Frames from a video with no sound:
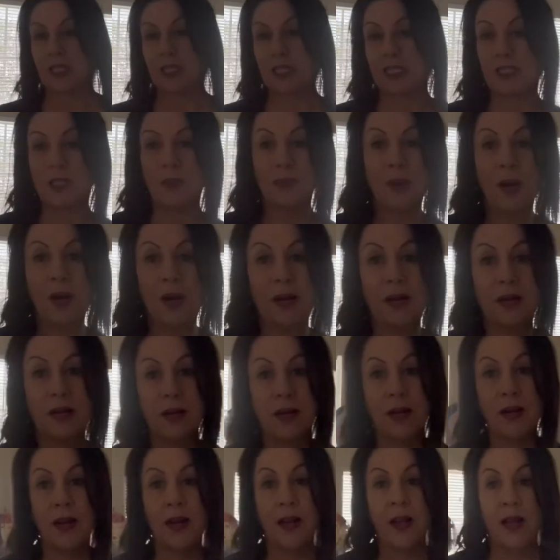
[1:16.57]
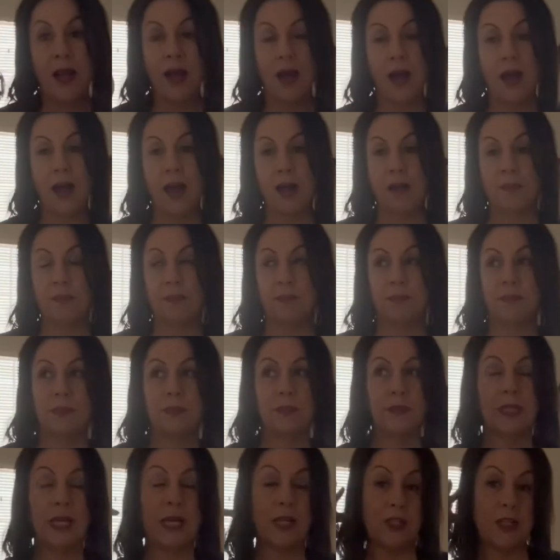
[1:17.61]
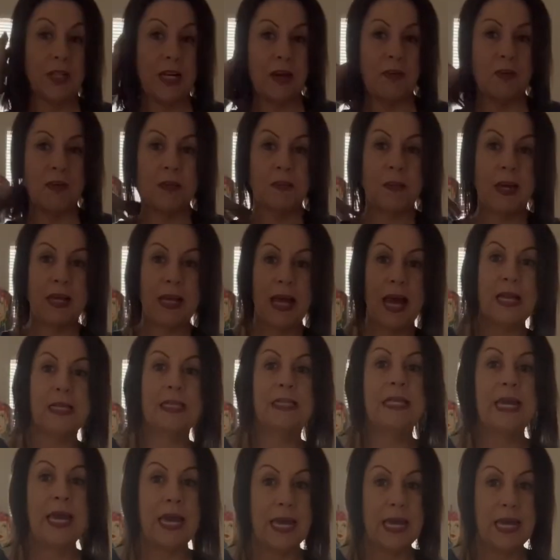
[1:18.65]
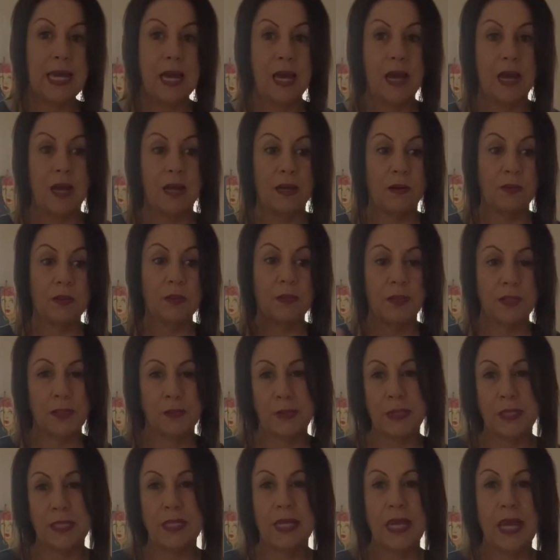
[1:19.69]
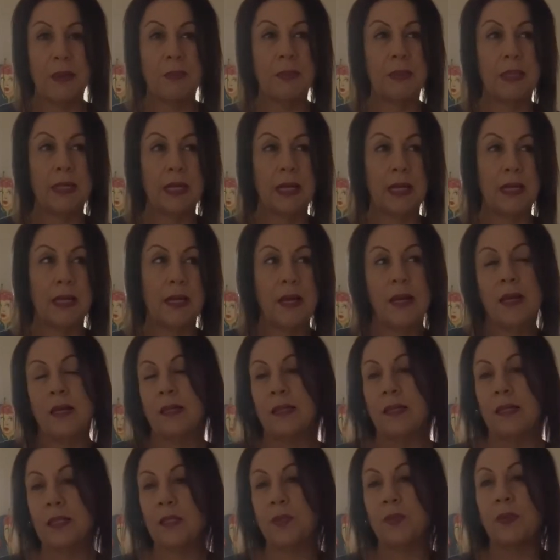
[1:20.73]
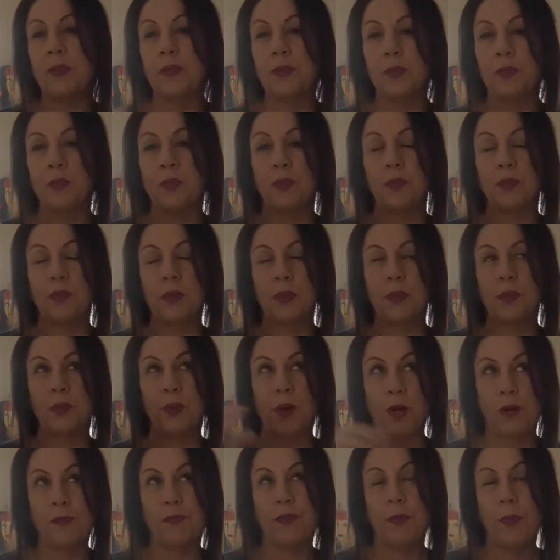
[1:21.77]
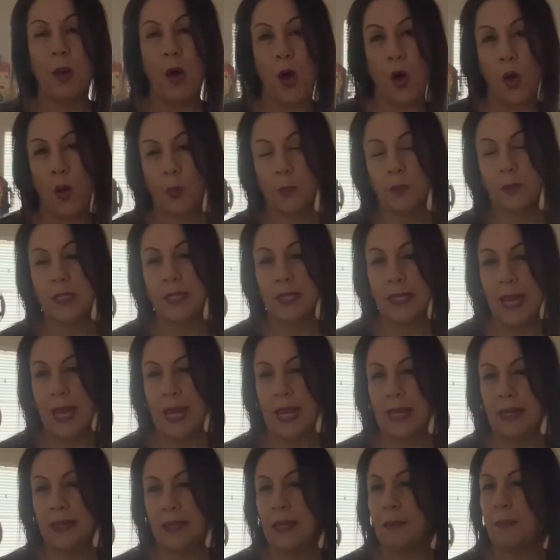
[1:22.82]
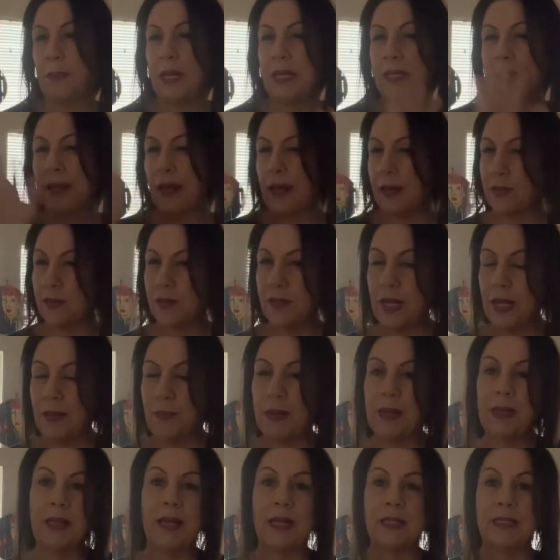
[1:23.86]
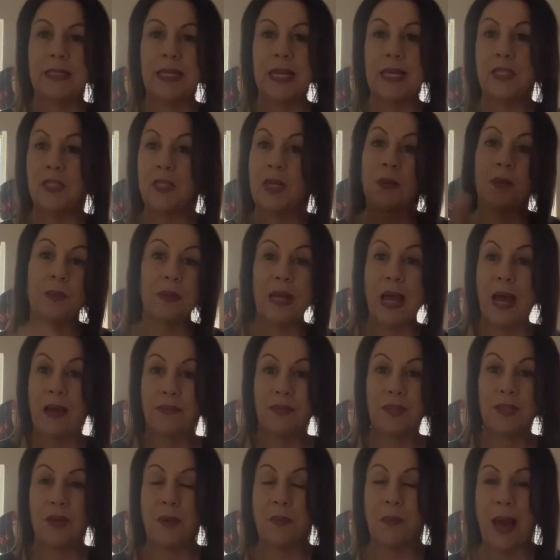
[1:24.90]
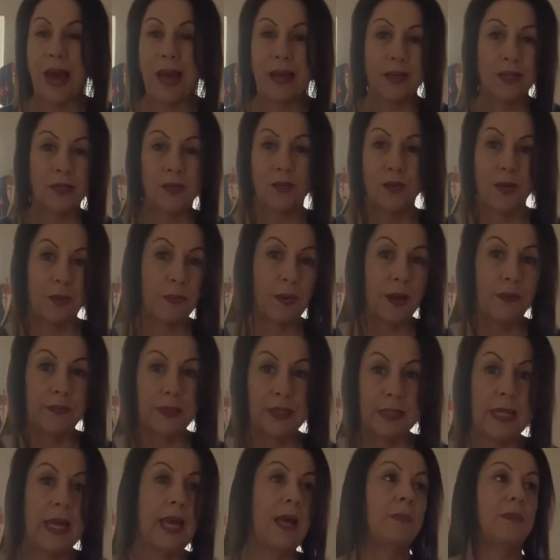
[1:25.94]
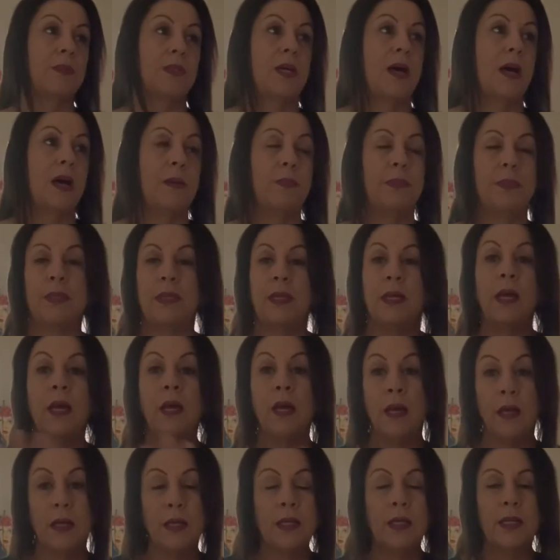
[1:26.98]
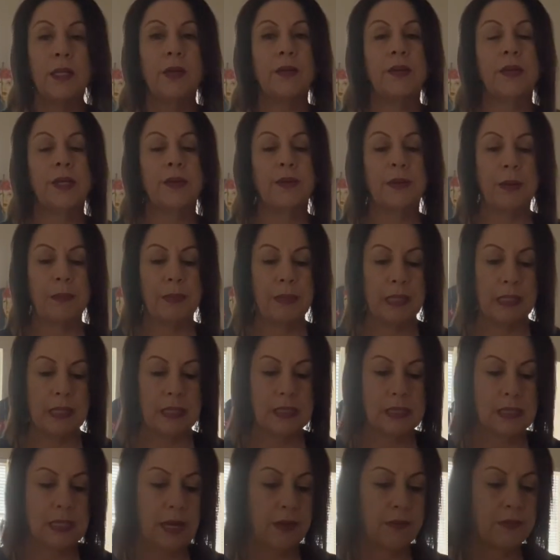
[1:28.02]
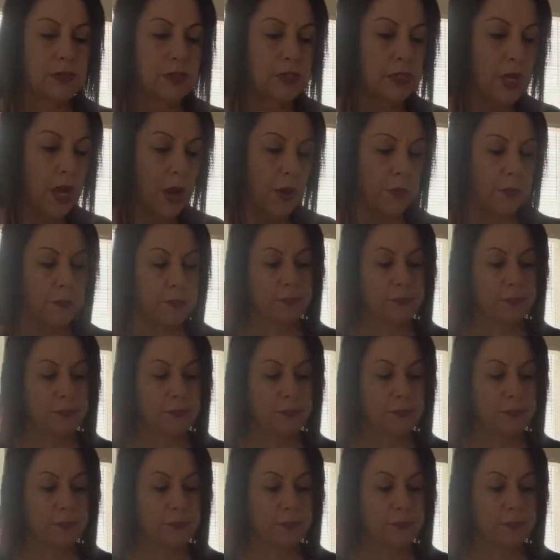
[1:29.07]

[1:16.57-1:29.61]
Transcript: it to work. Yesterday was my last day. It was supposed to be today, but since we would work from home today, they made yesterday my last day, so I wouldn't have to go back and drop off the laptop and the equipment and stuff. So